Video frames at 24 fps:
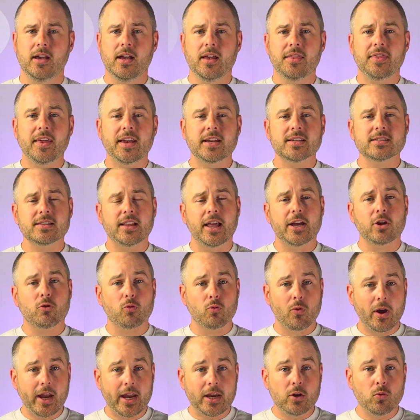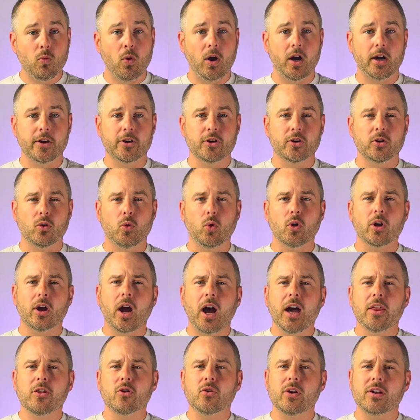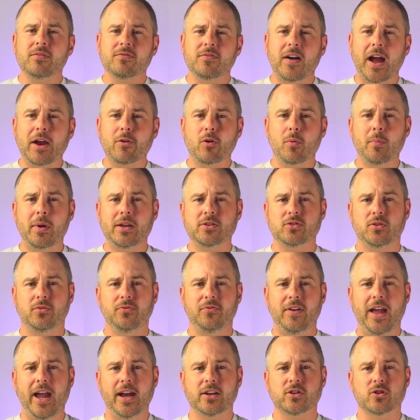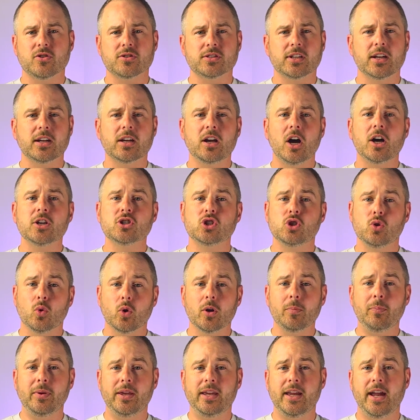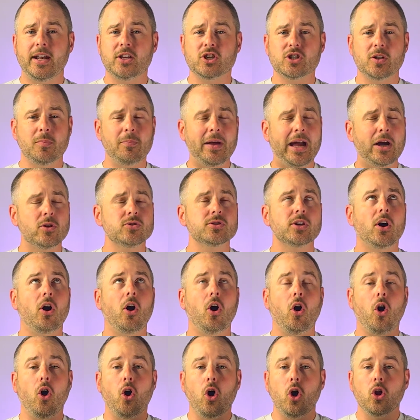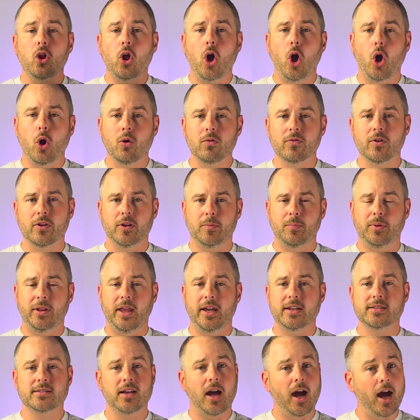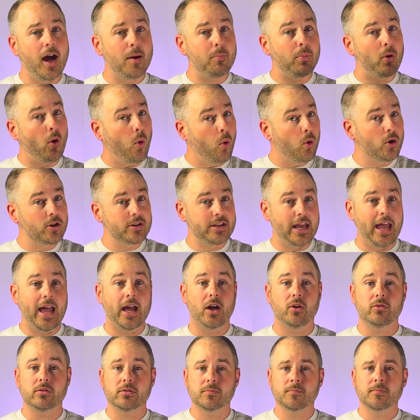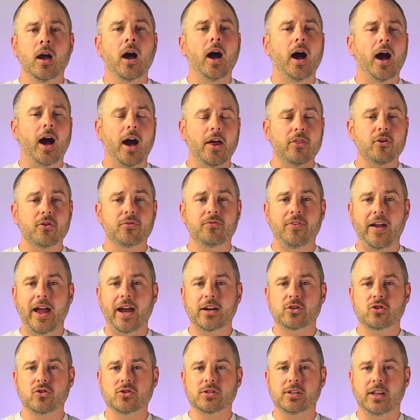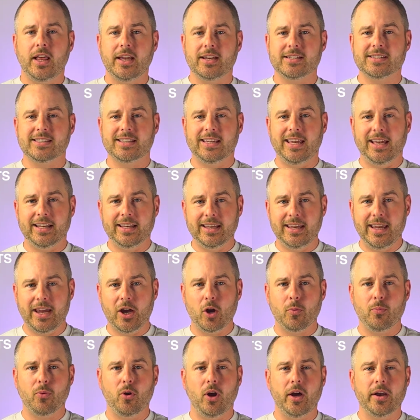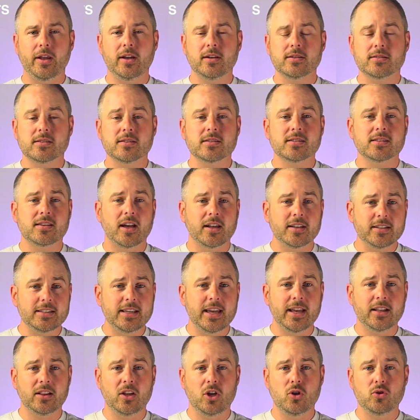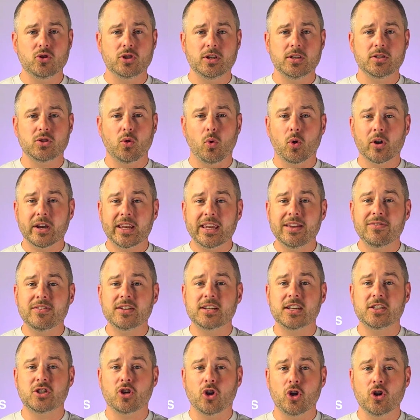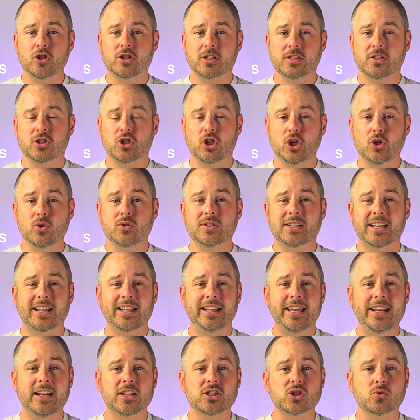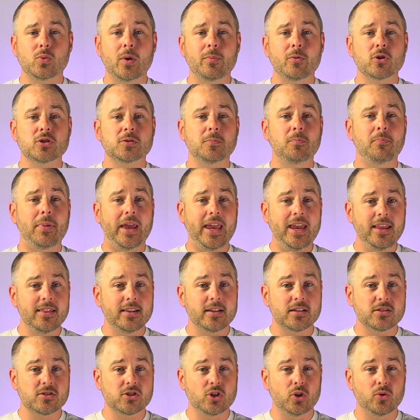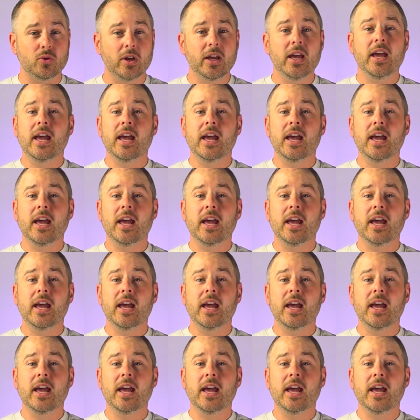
Things like rainwater or other environmental factors can cause your pH to bounce all over the place, up or down. Other factors like skincare products, suntan lotions, or even detergents used to clean a swimmer's bathing suit